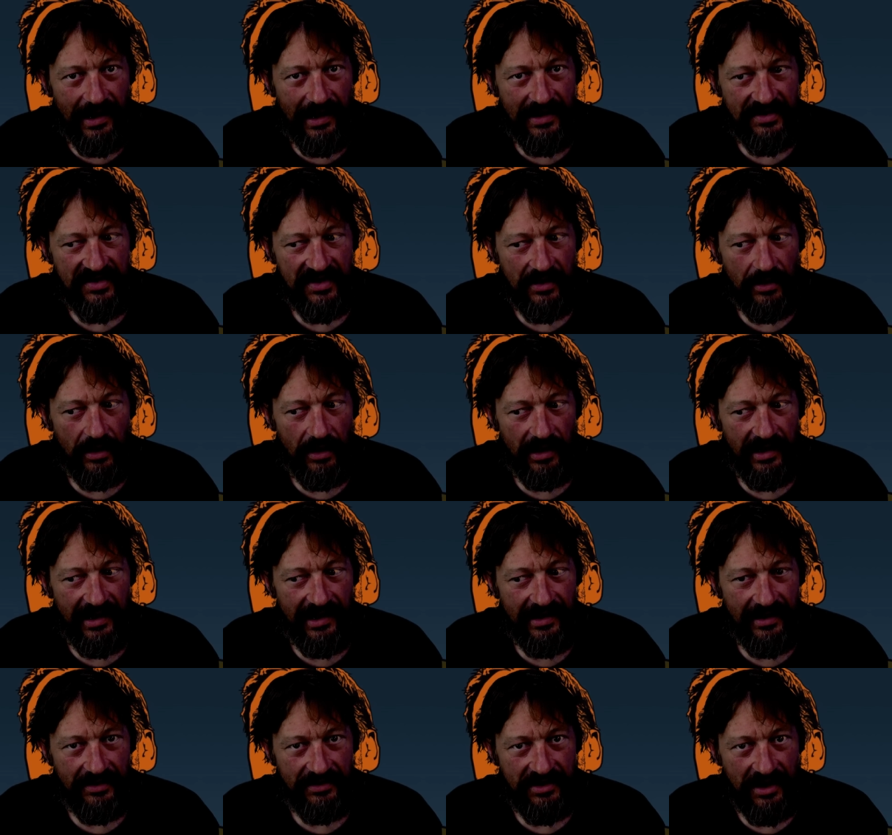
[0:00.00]
and said, oh,
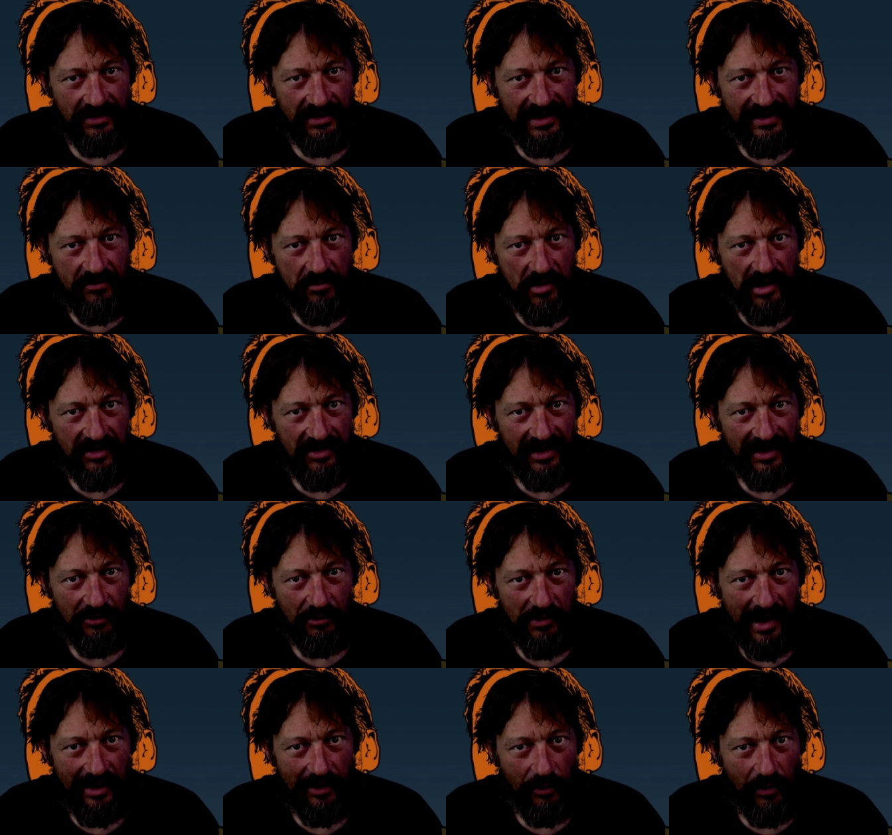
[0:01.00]
yeah, no, don't give them anything,
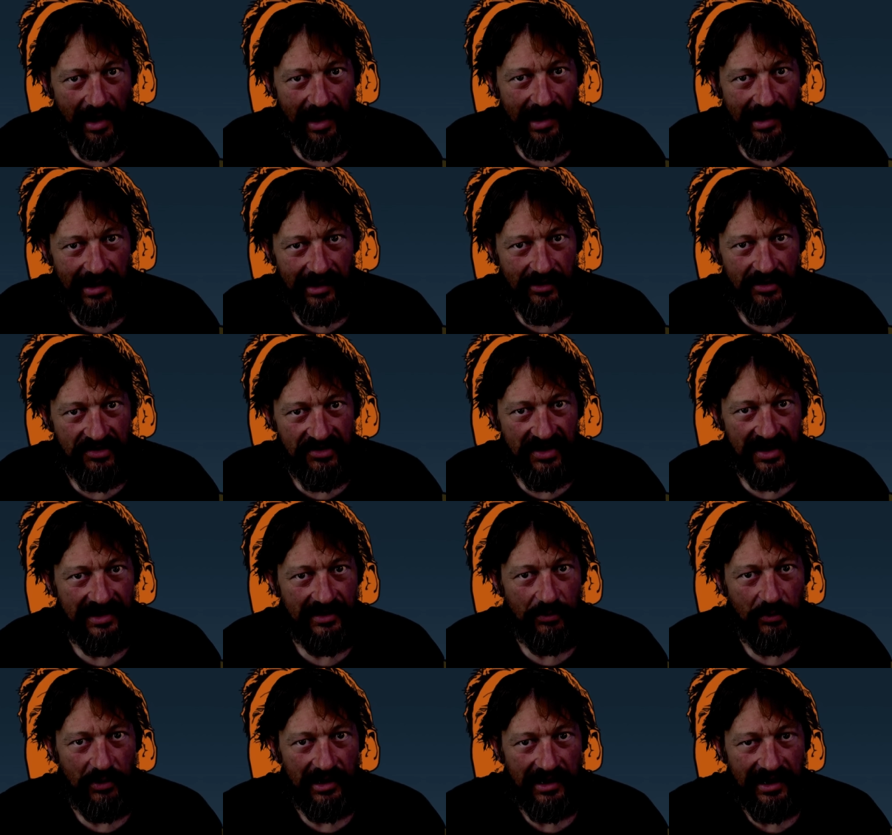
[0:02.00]
and ran away because they
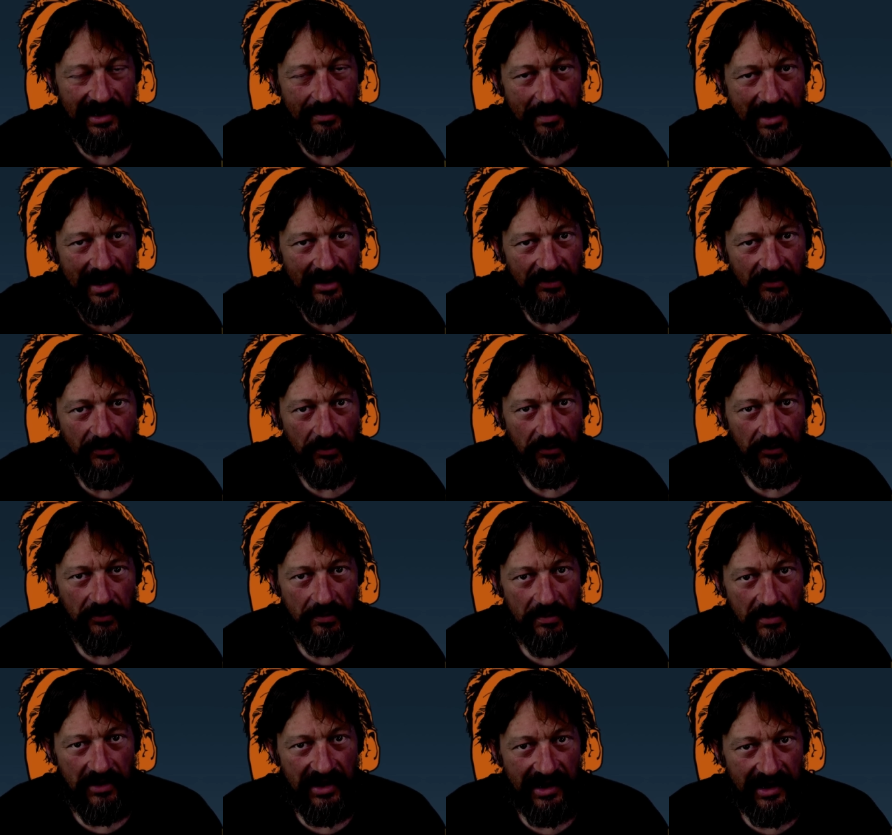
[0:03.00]
didn't want to get a mouthful
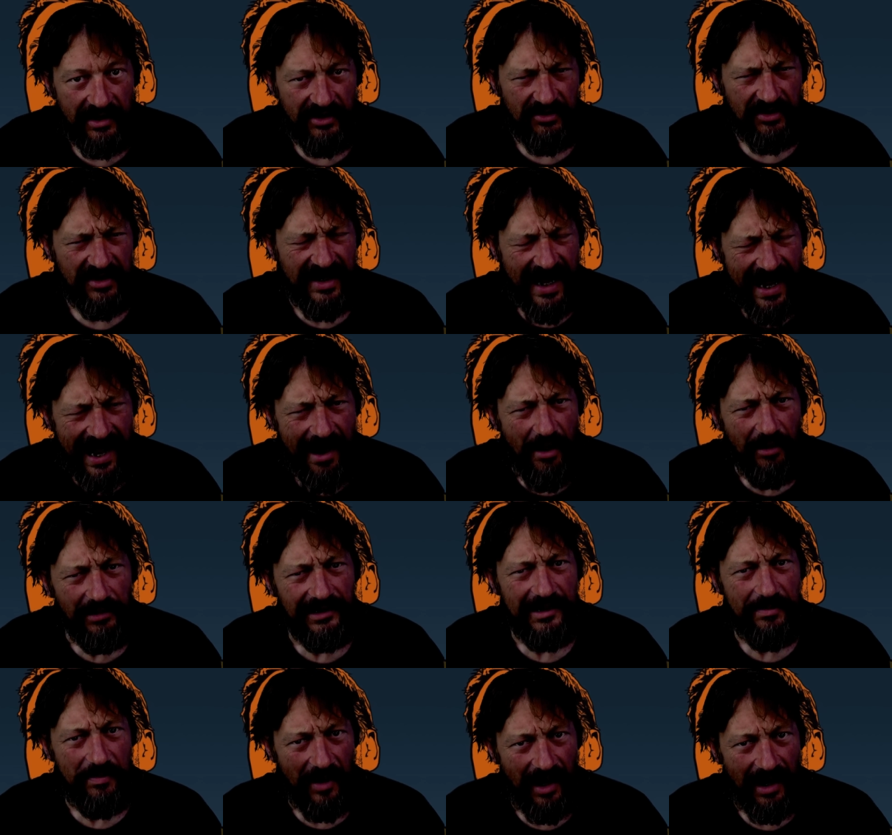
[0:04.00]
from me.
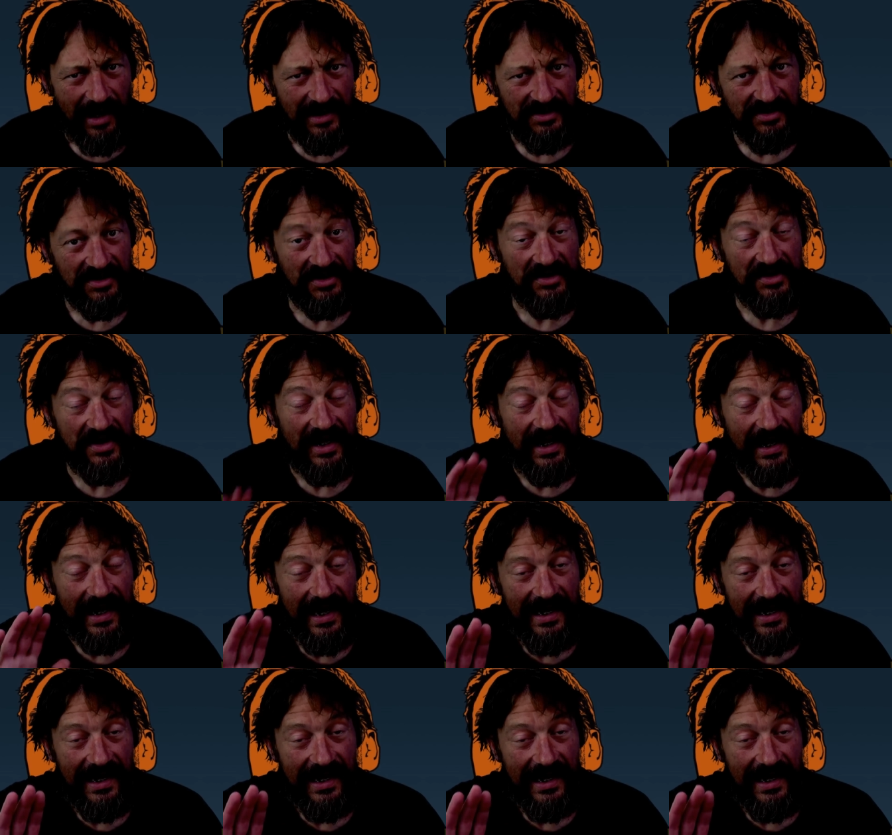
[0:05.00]
Cowardly bastards.